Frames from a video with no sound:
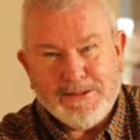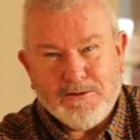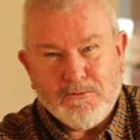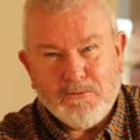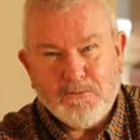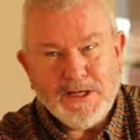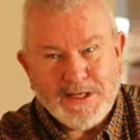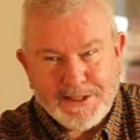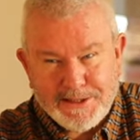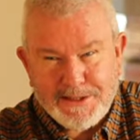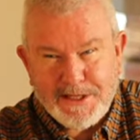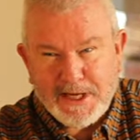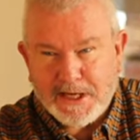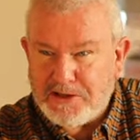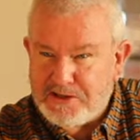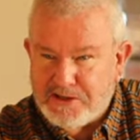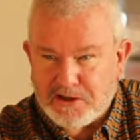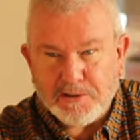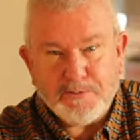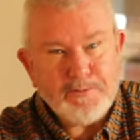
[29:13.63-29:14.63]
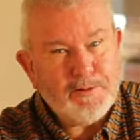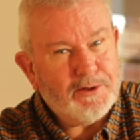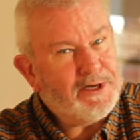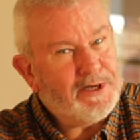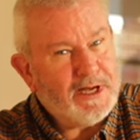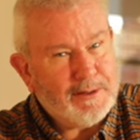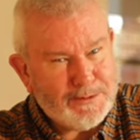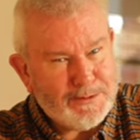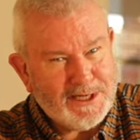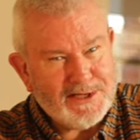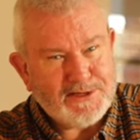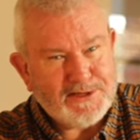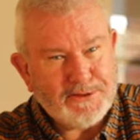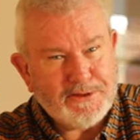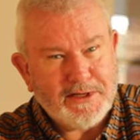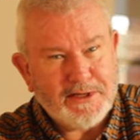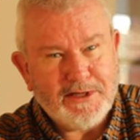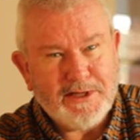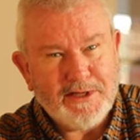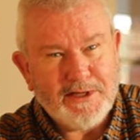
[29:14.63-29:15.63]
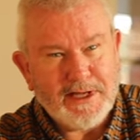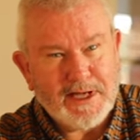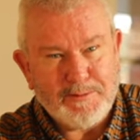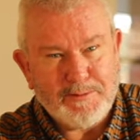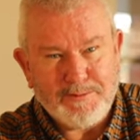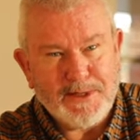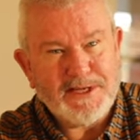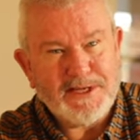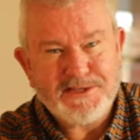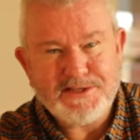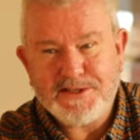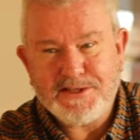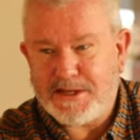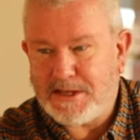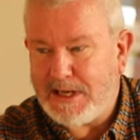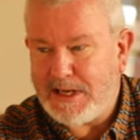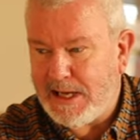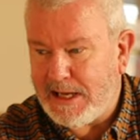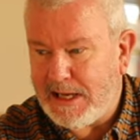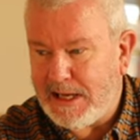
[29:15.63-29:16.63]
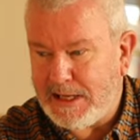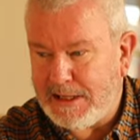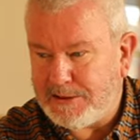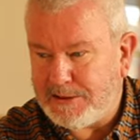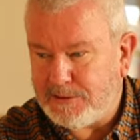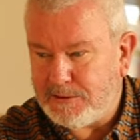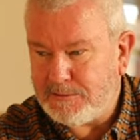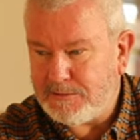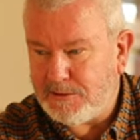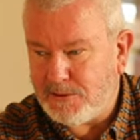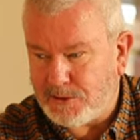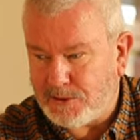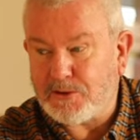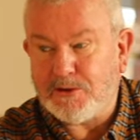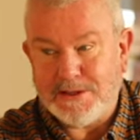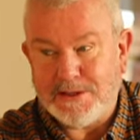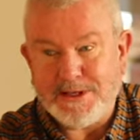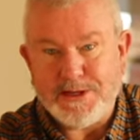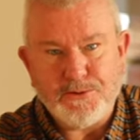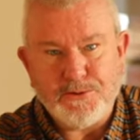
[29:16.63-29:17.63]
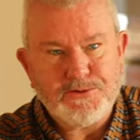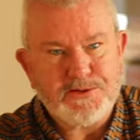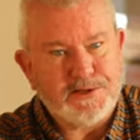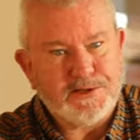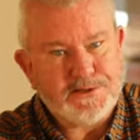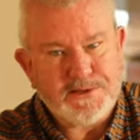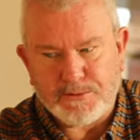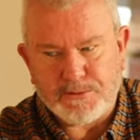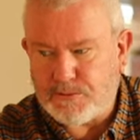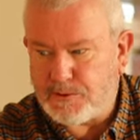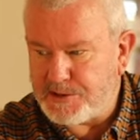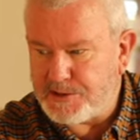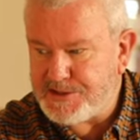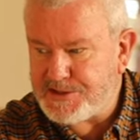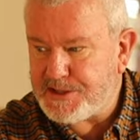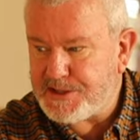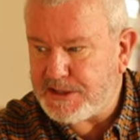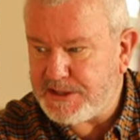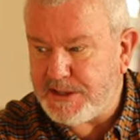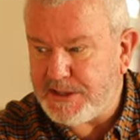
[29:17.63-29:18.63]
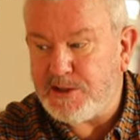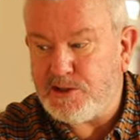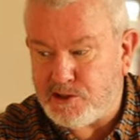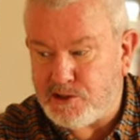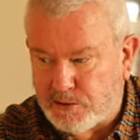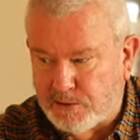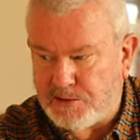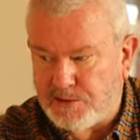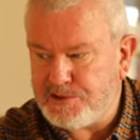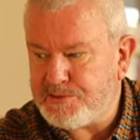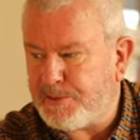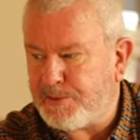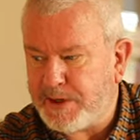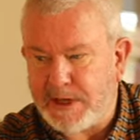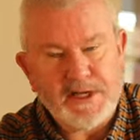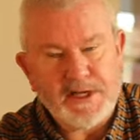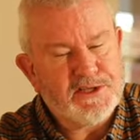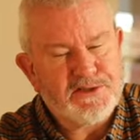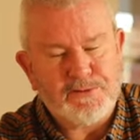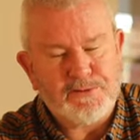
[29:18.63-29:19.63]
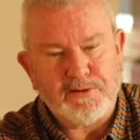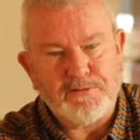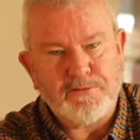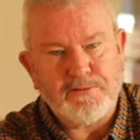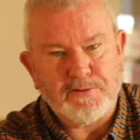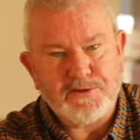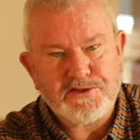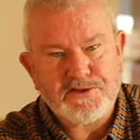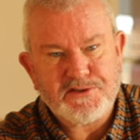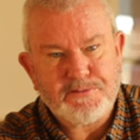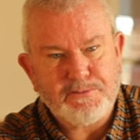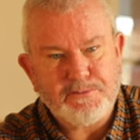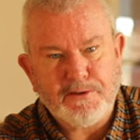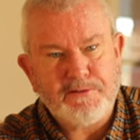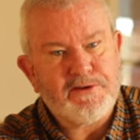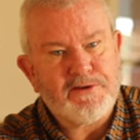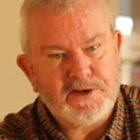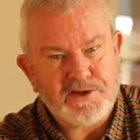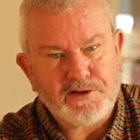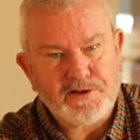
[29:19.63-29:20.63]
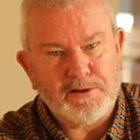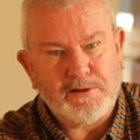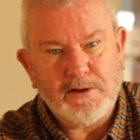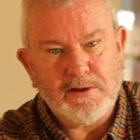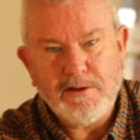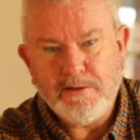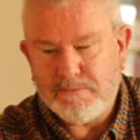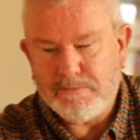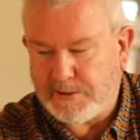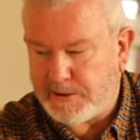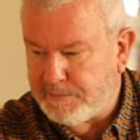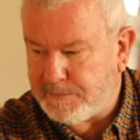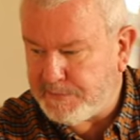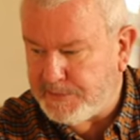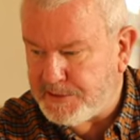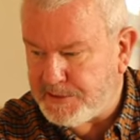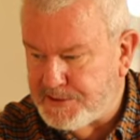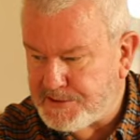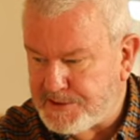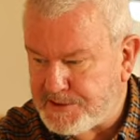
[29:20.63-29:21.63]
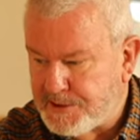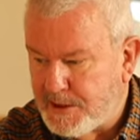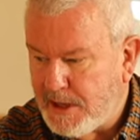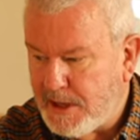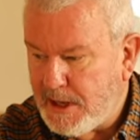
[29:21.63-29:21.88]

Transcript: well-intentioned but haphazard at best, and utterly useless at worst. The insurance brigades were the first professional firefighters.